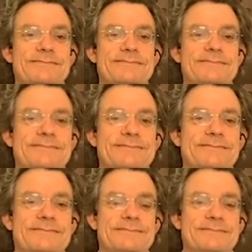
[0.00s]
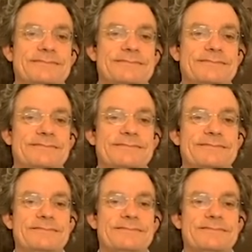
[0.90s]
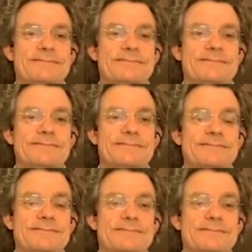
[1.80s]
(not speaking)